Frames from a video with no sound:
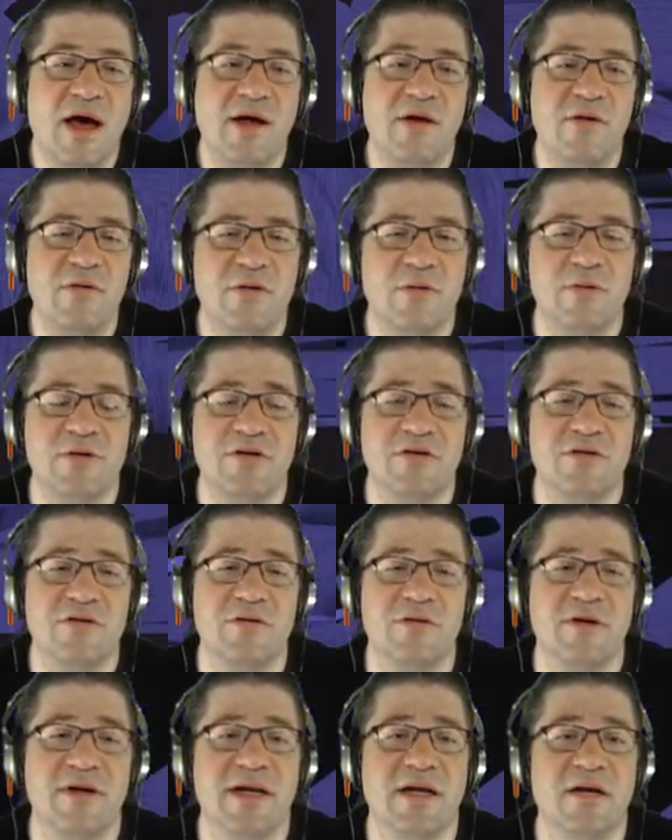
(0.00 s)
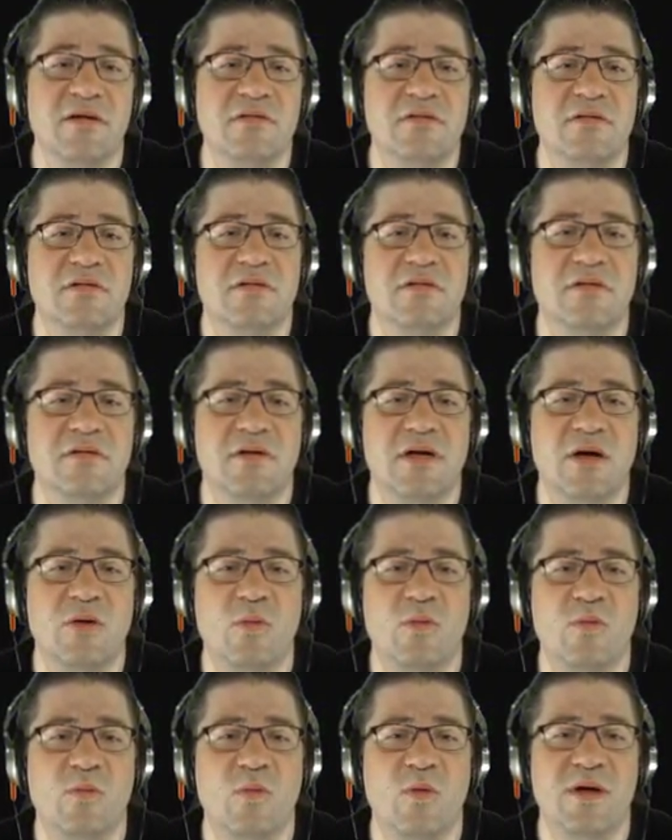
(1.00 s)
I don't know what you're doing right now.
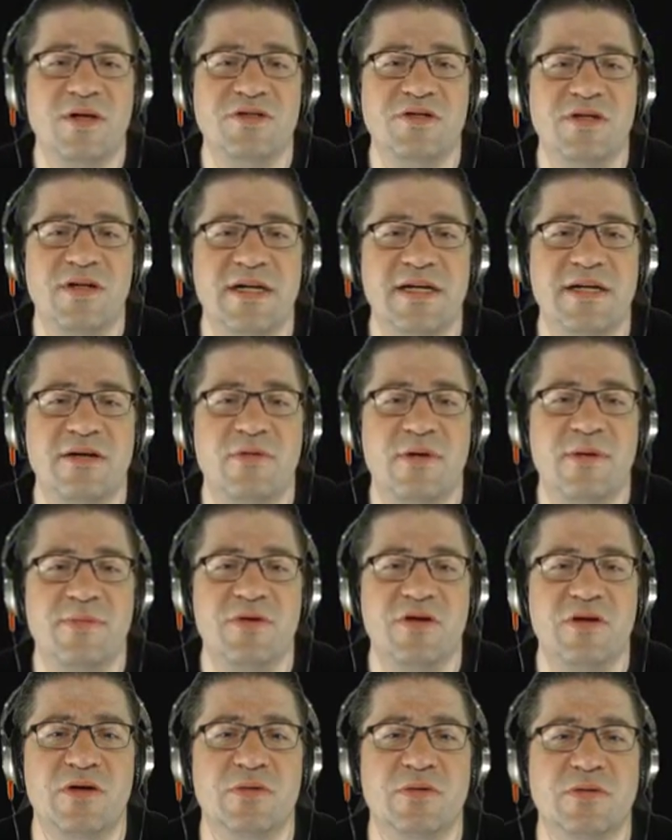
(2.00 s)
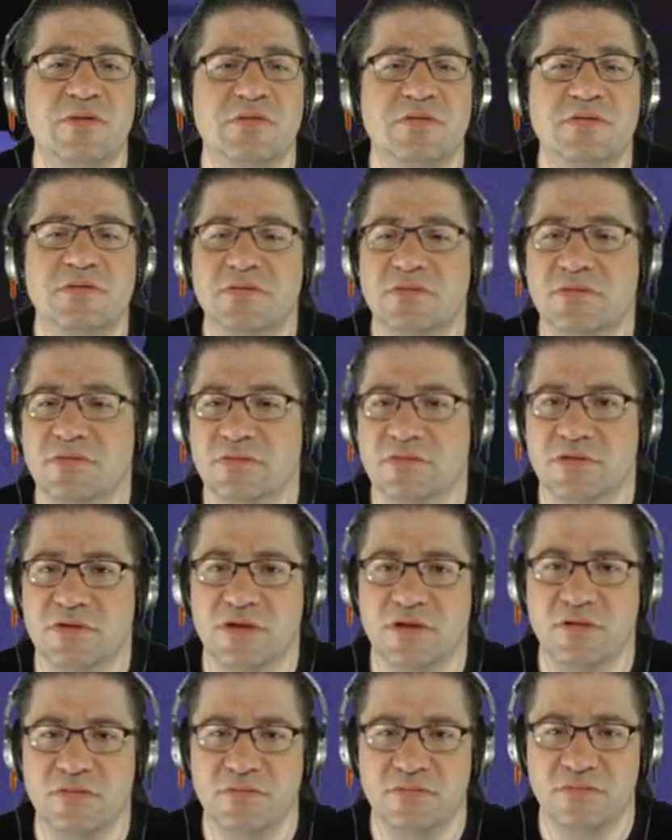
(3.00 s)
Why should I interrupt you?
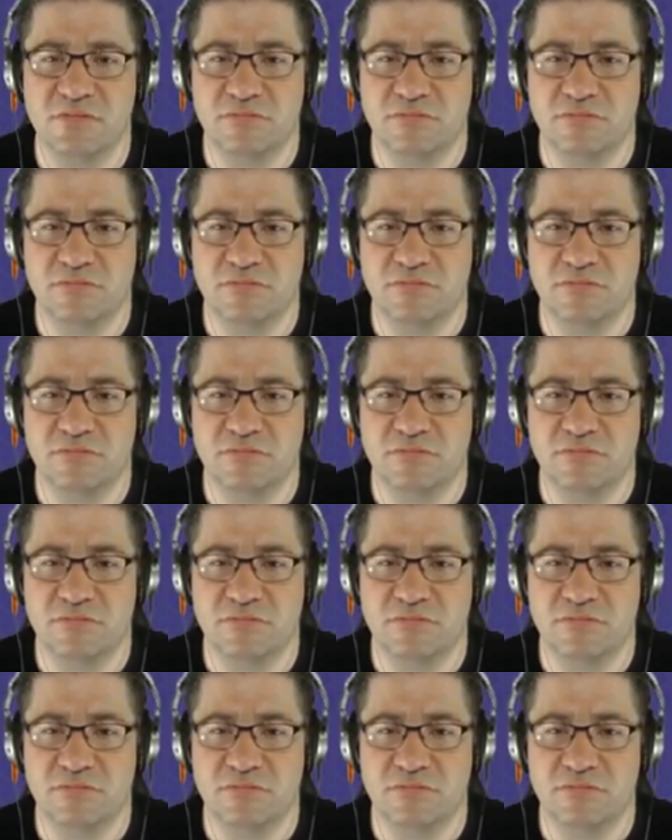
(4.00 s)
You know?